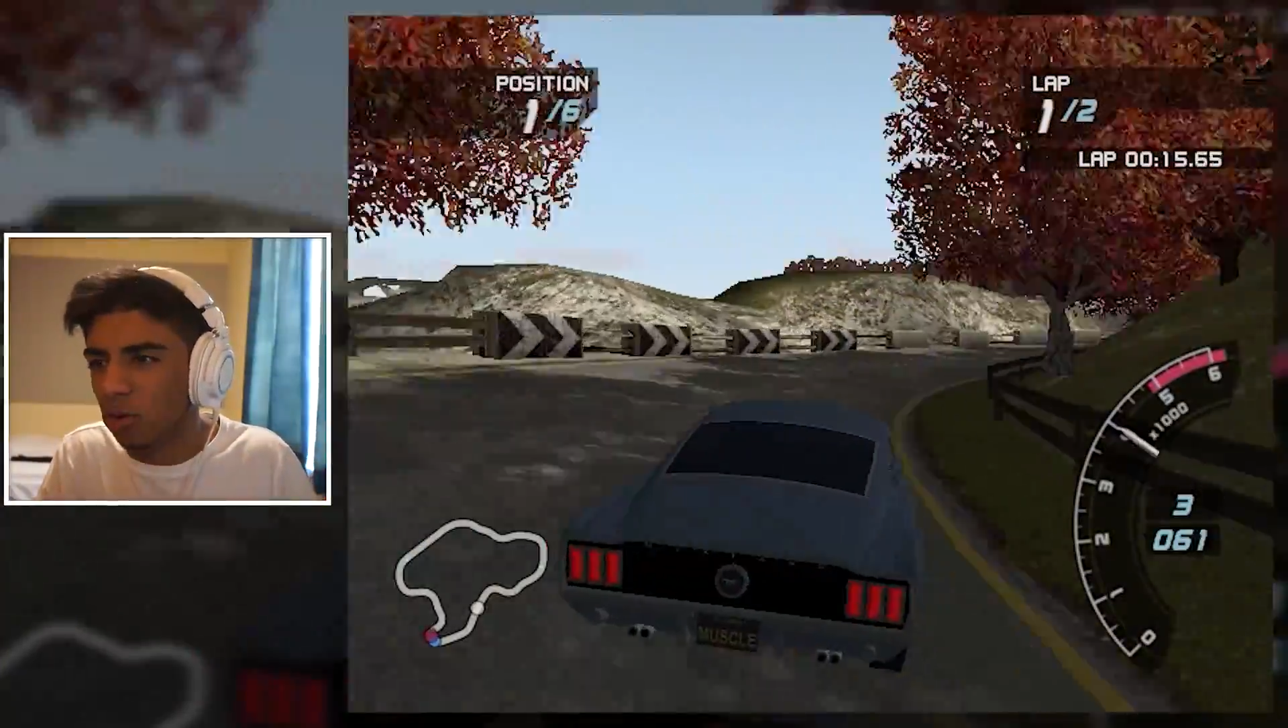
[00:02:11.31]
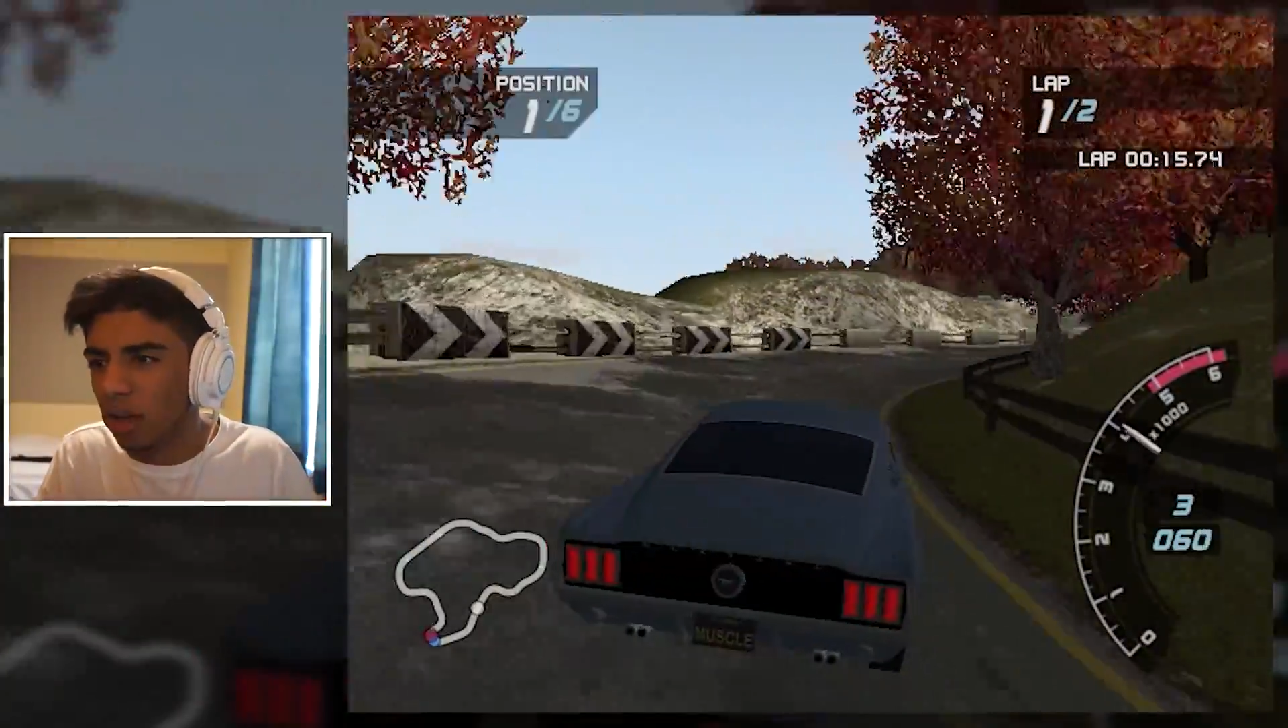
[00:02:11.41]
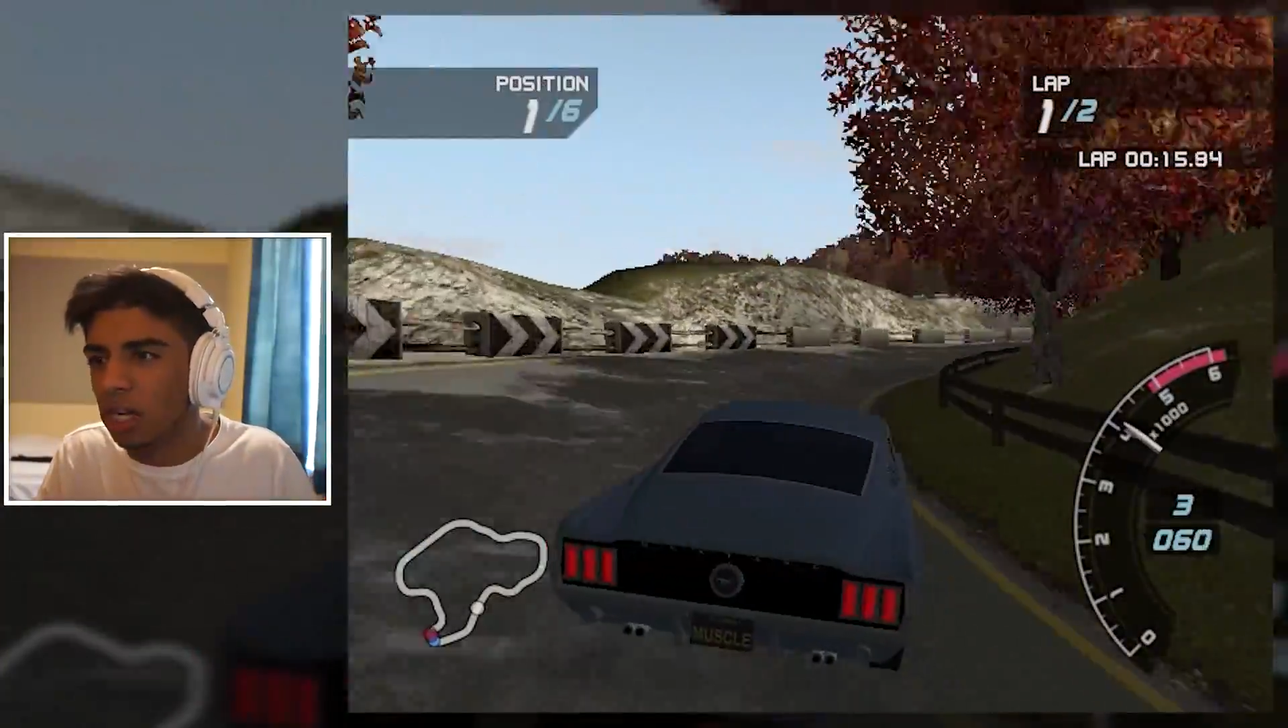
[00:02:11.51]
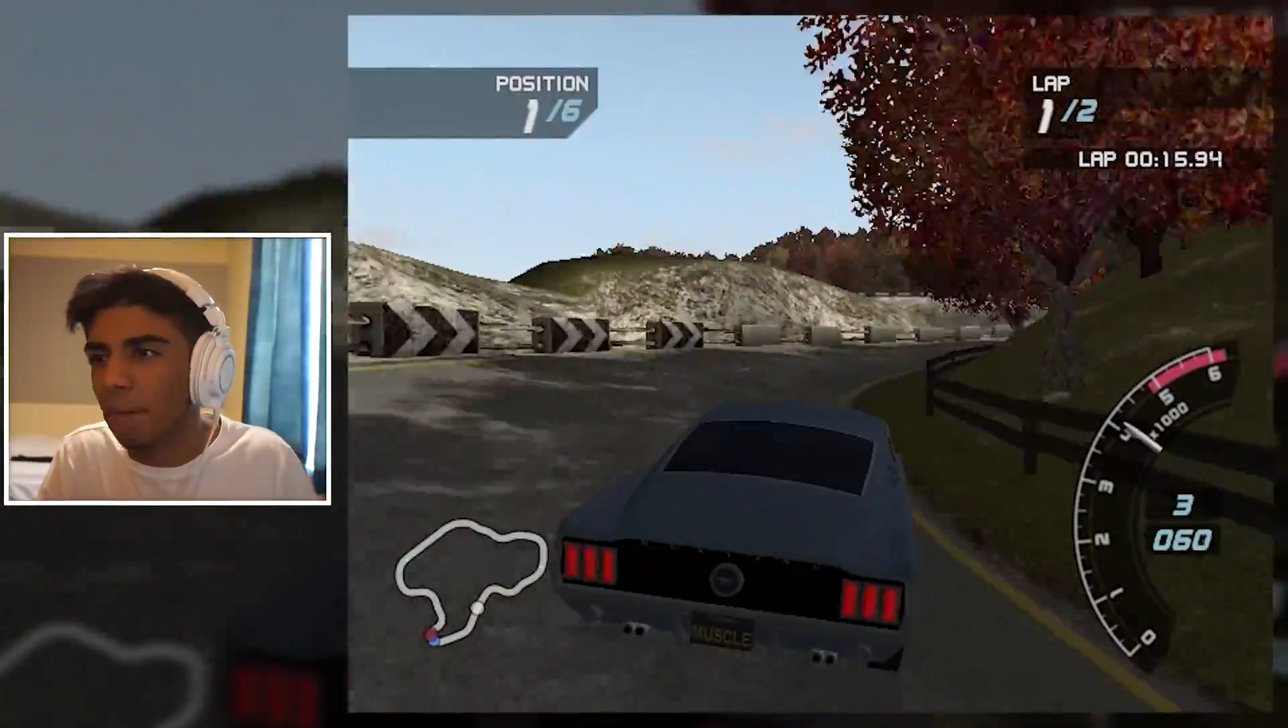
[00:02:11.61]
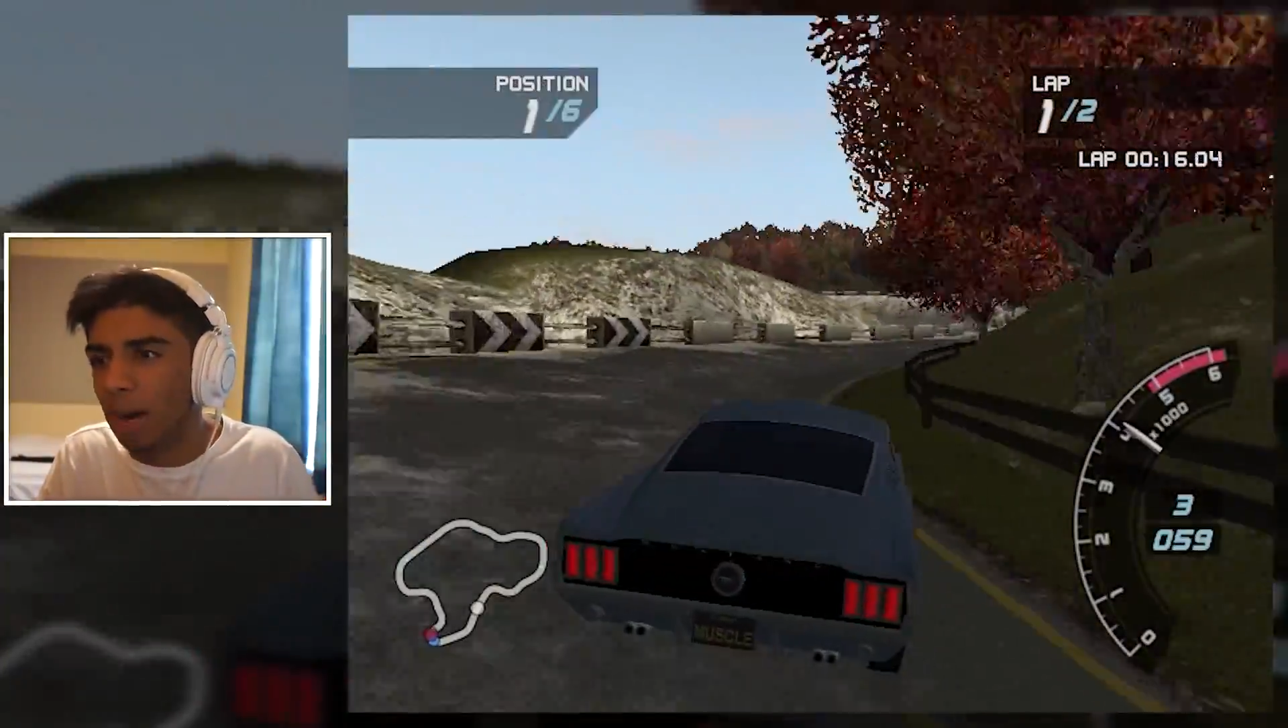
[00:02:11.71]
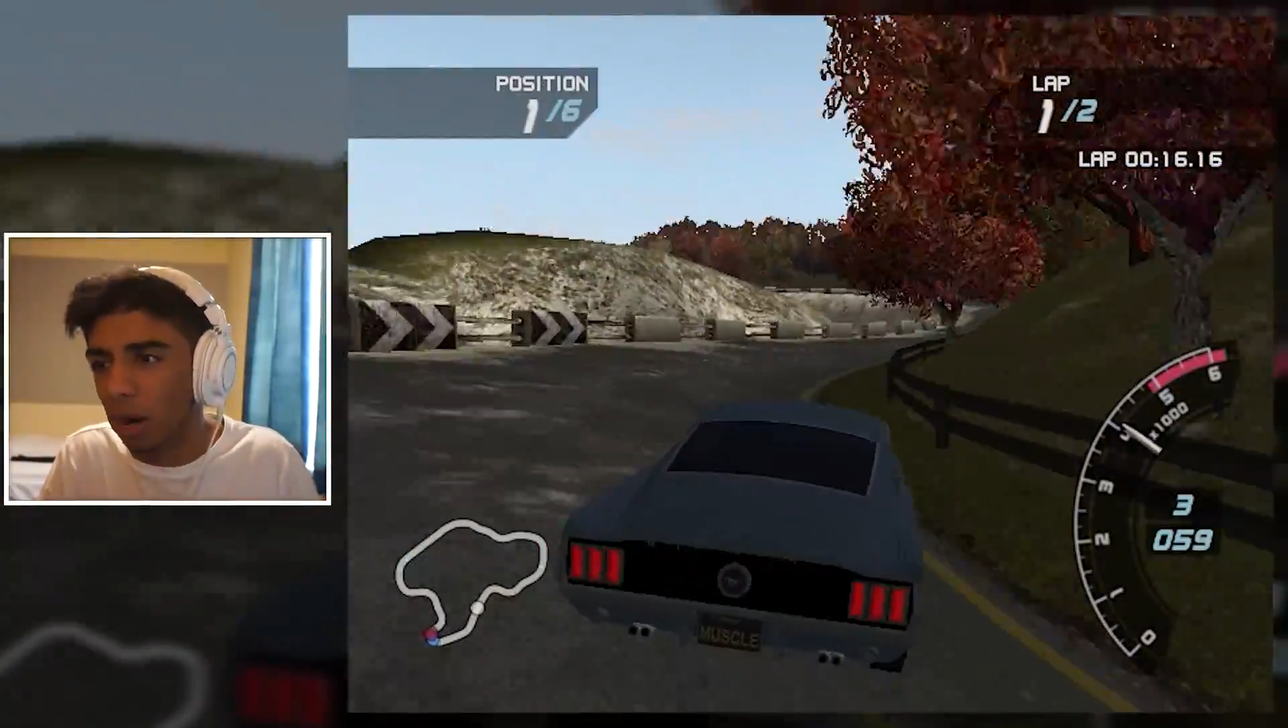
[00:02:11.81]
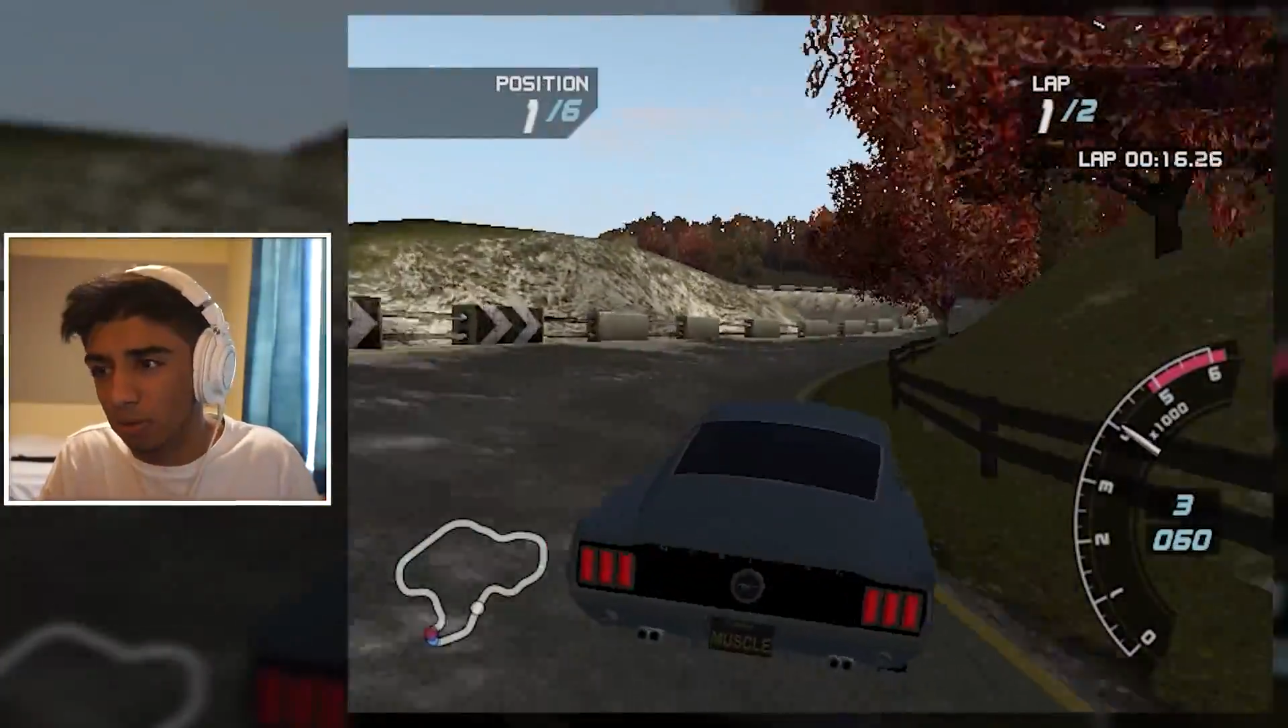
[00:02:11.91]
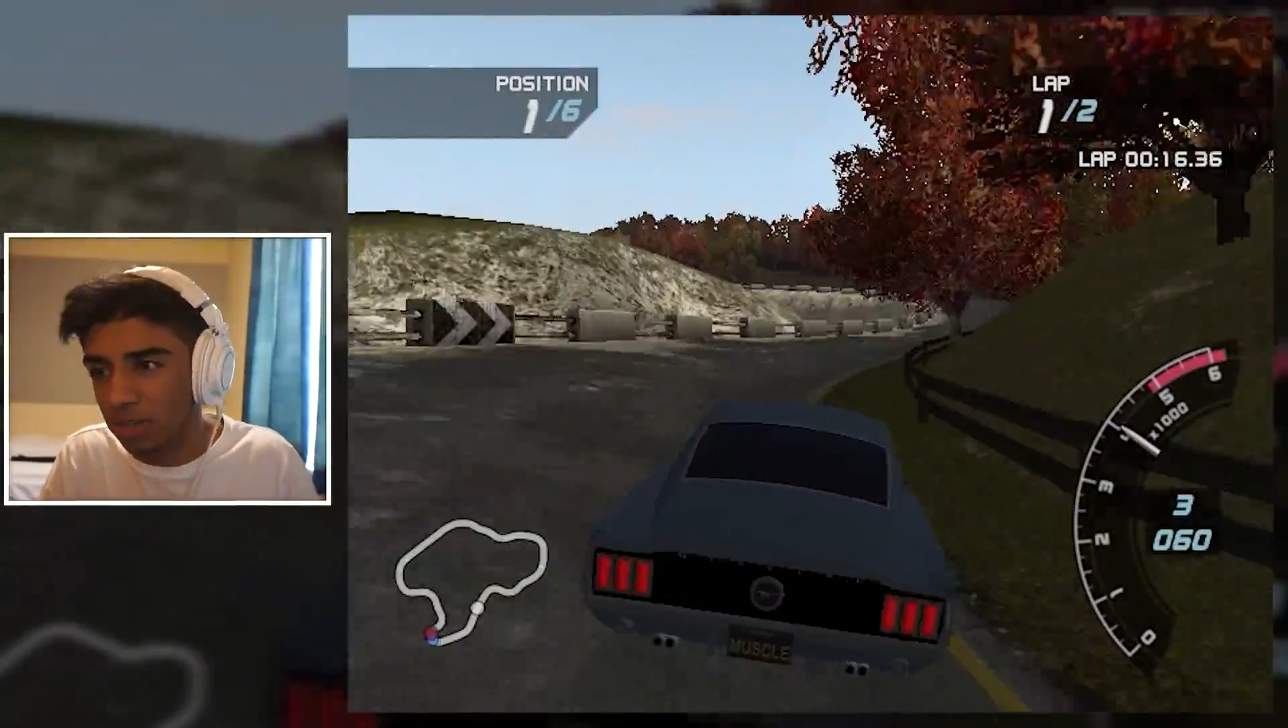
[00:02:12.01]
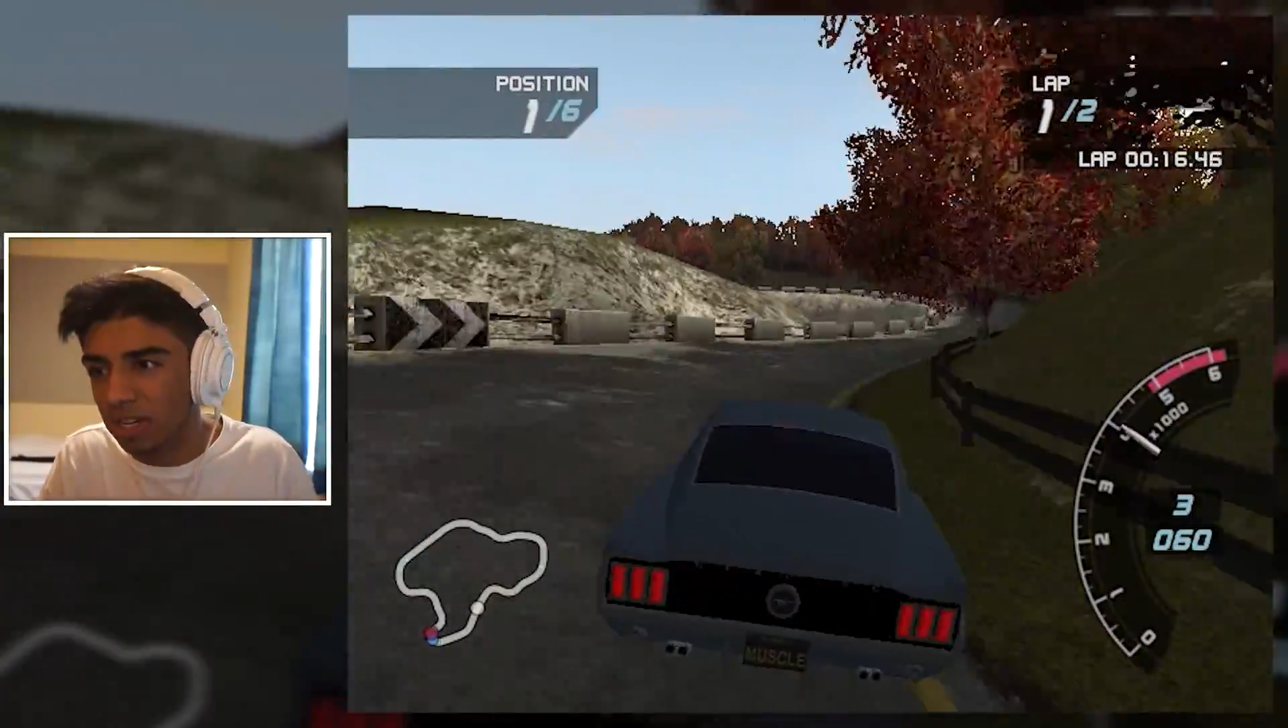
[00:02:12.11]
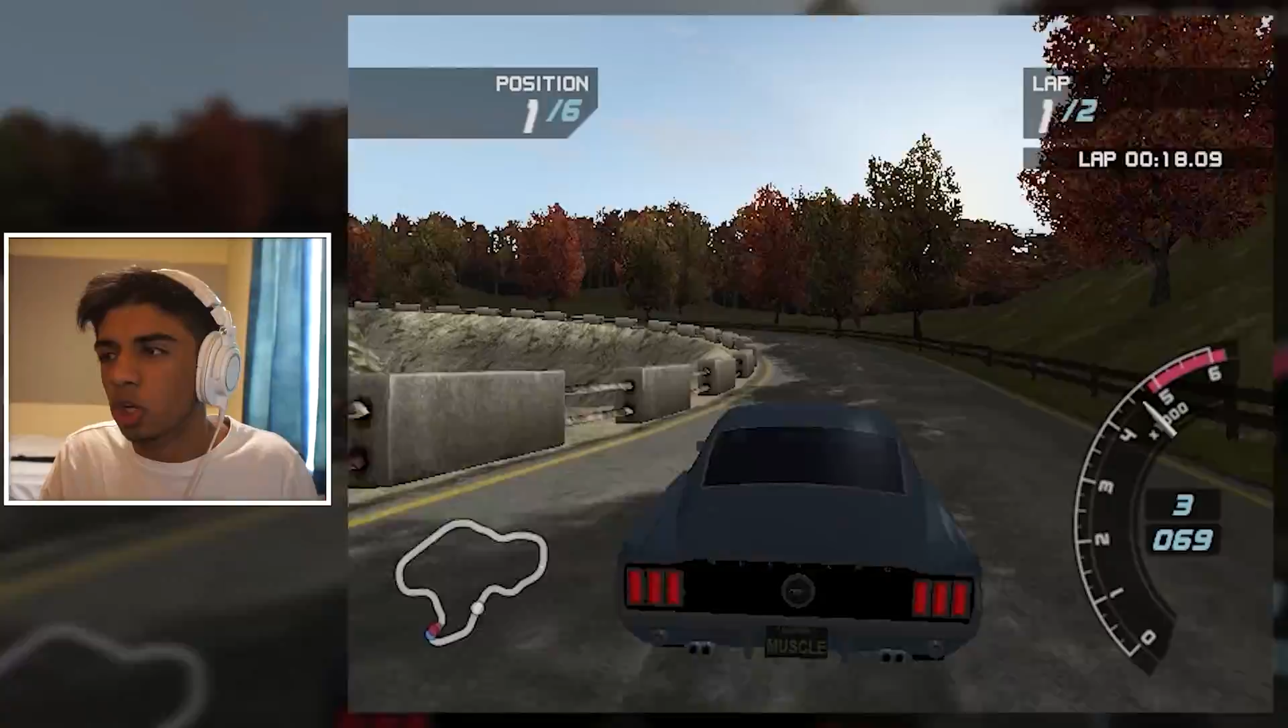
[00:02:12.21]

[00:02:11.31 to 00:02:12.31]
like a boat?